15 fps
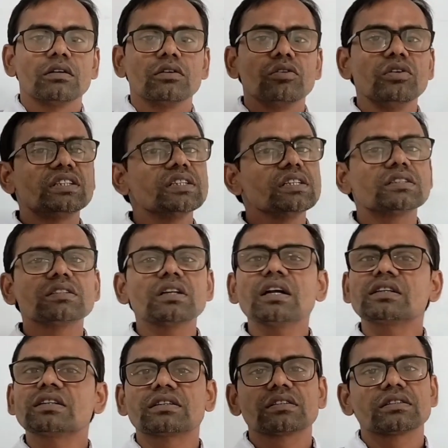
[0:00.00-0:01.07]
which is
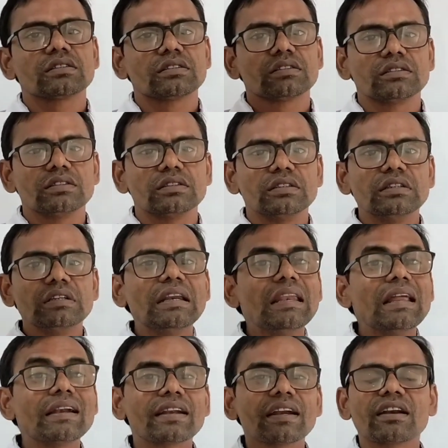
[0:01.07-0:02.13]
not
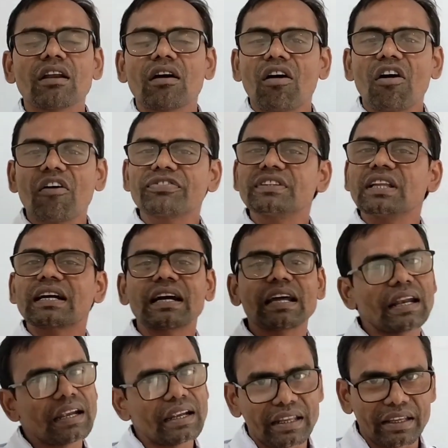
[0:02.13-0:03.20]
related of the
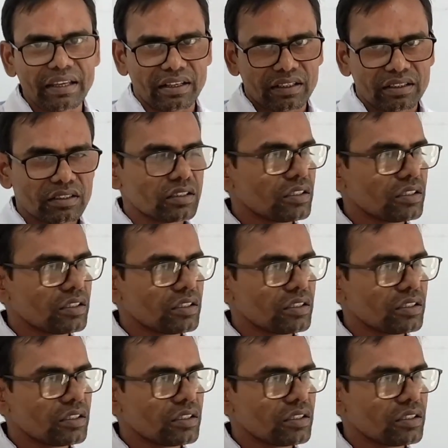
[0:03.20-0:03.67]
current year.